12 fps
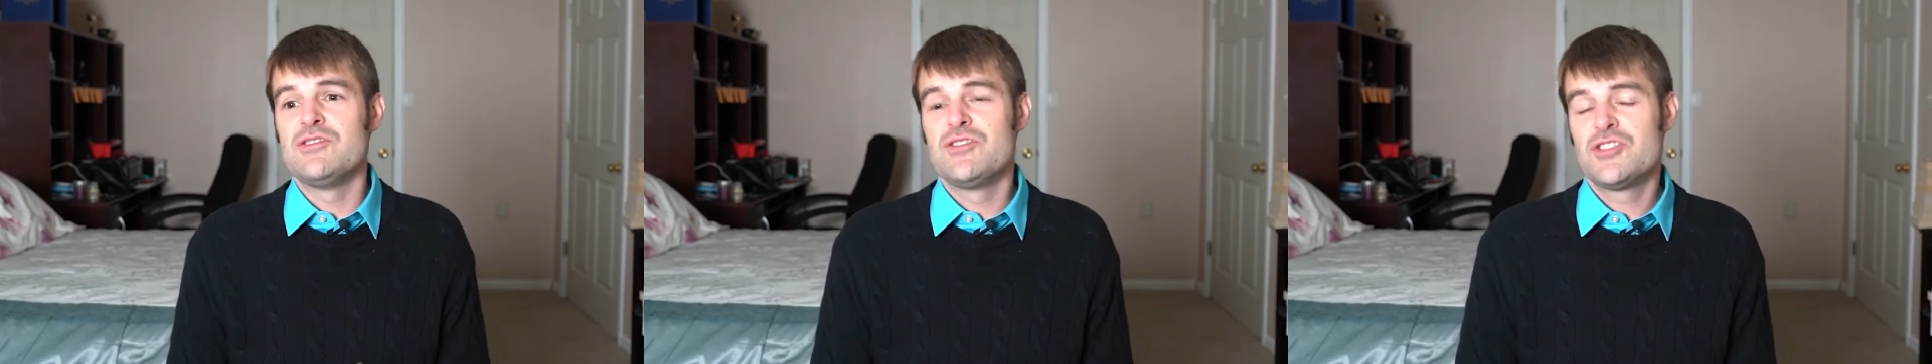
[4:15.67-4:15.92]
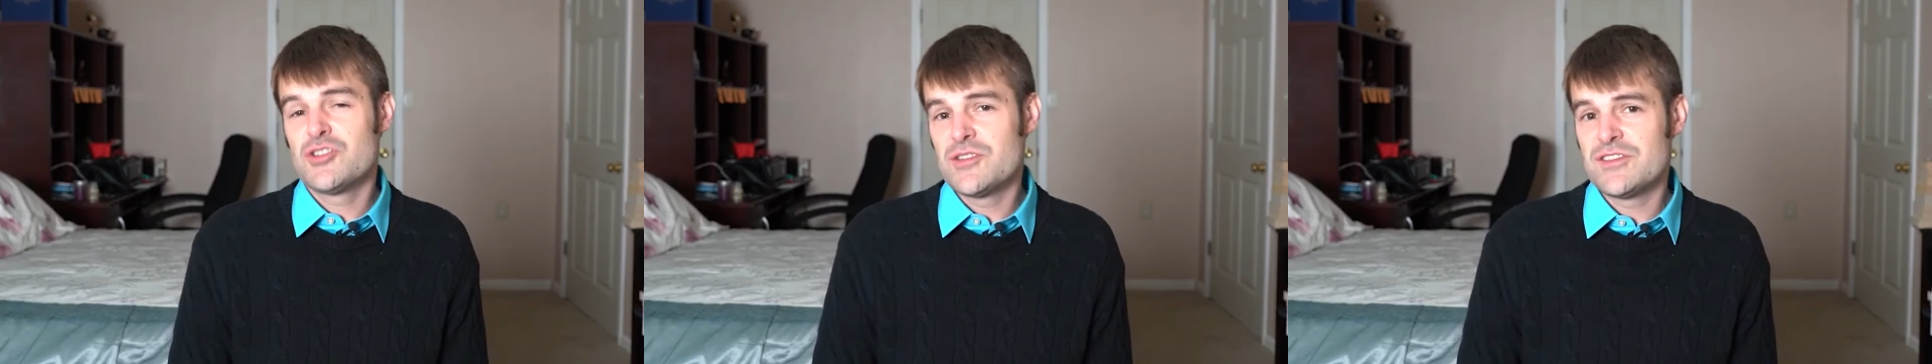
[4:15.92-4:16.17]
what
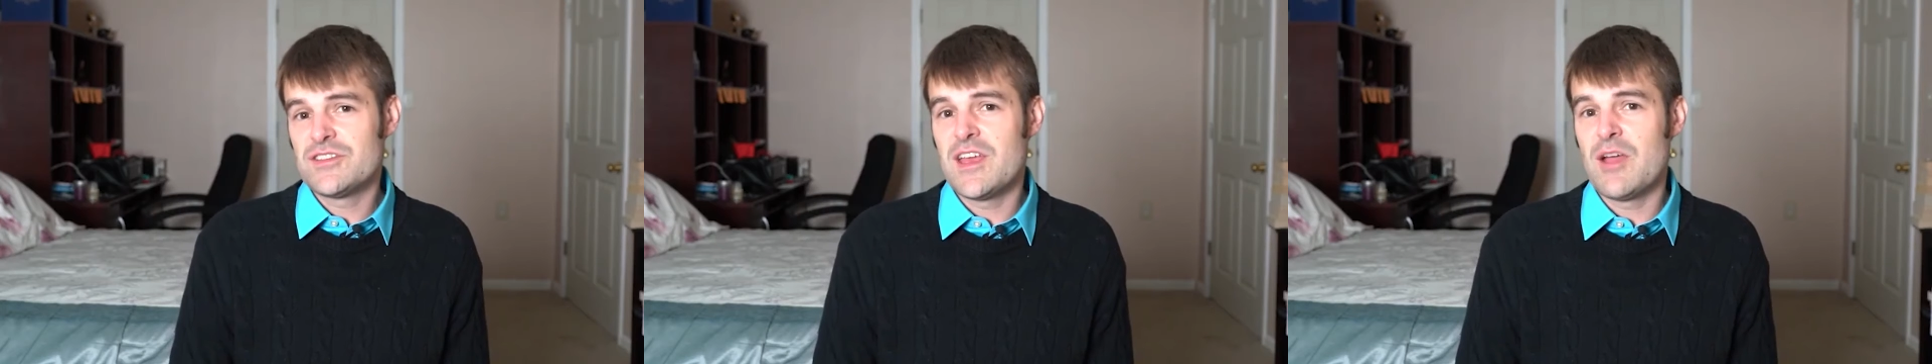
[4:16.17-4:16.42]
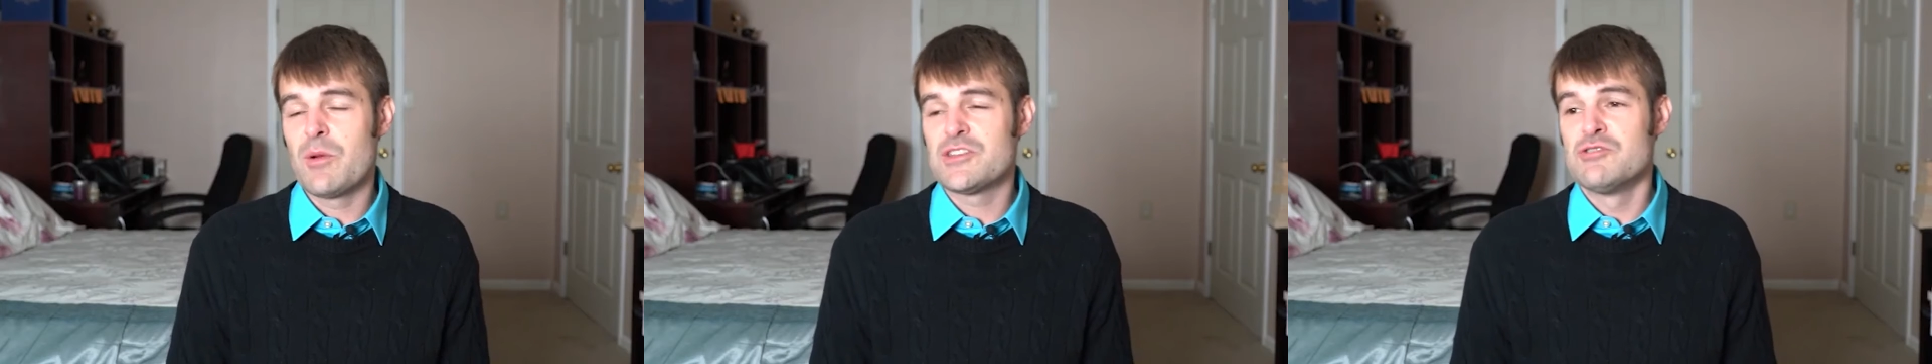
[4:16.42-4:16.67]
you should
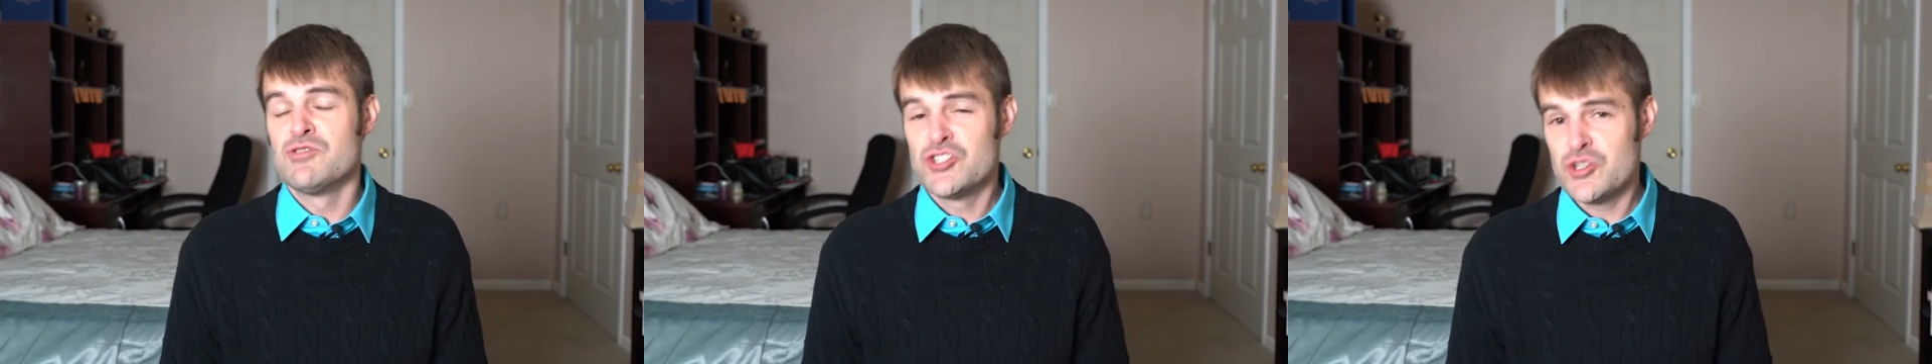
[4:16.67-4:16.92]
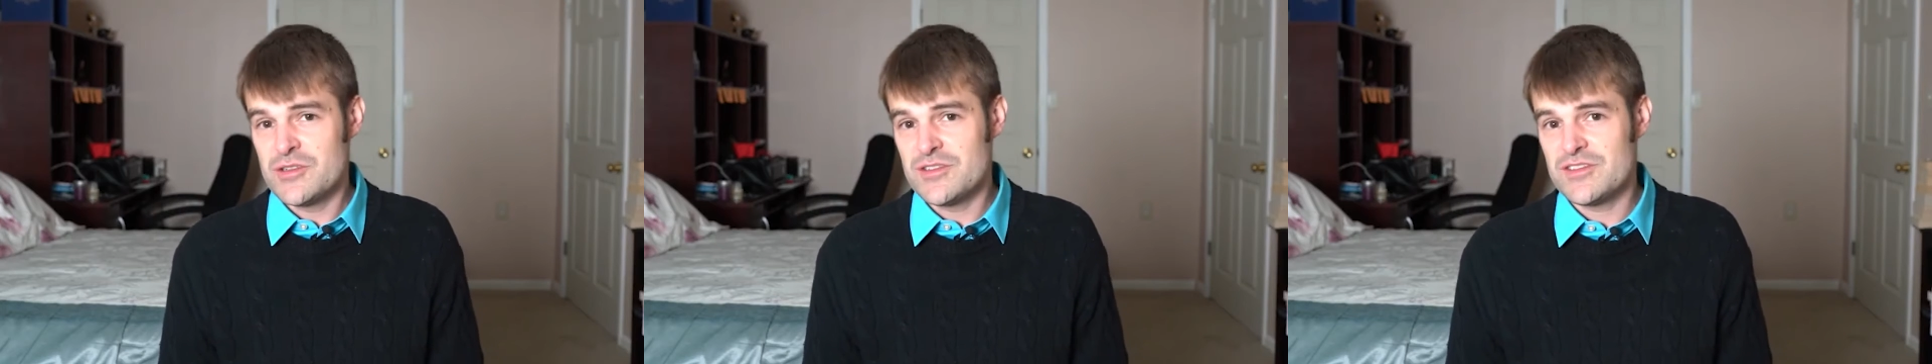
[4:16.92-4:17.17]
say, what
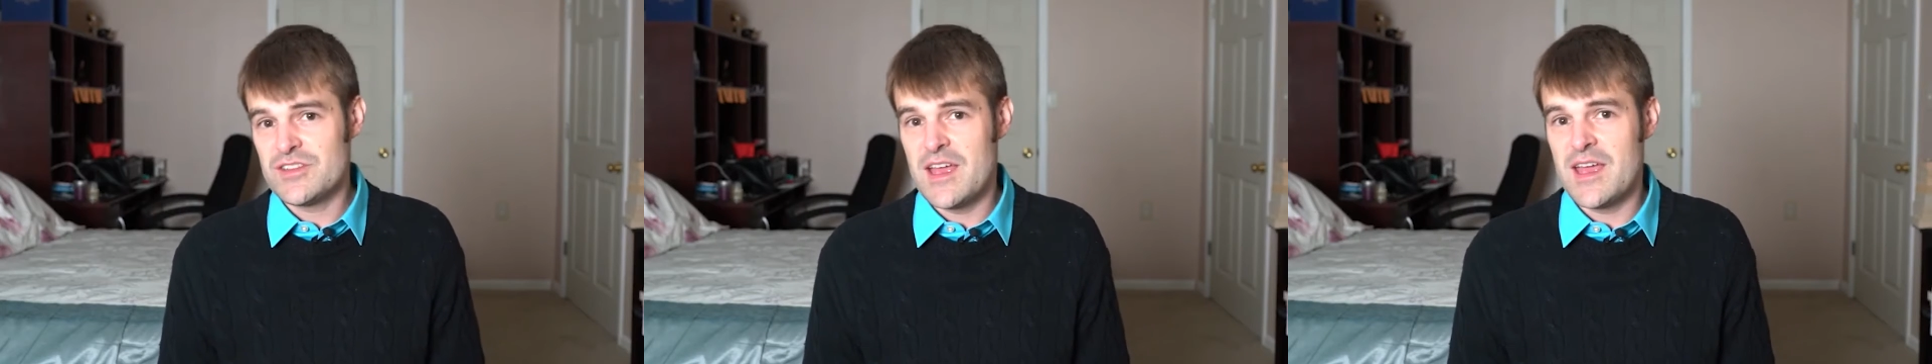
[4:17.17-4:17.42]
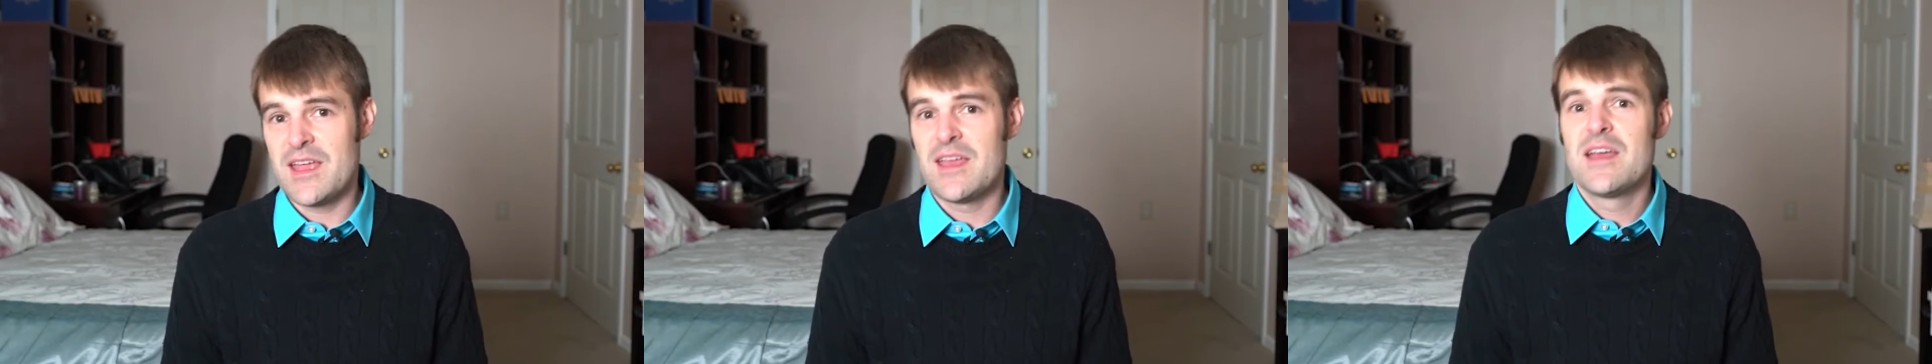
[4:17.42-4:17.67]
you shouldn't
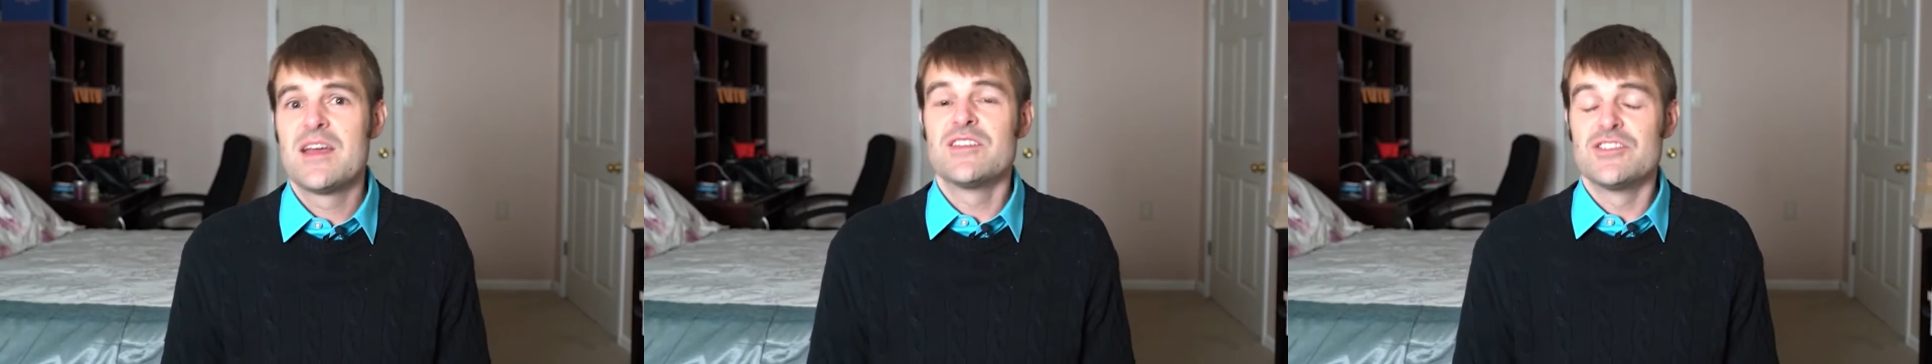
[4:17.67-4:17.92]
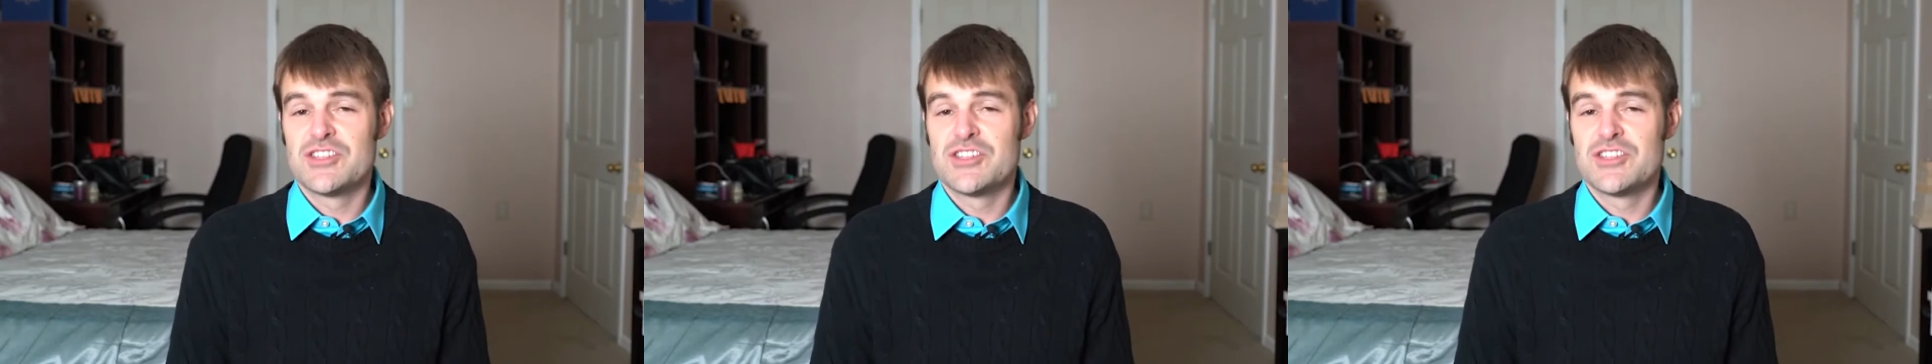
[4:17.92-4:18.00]
say,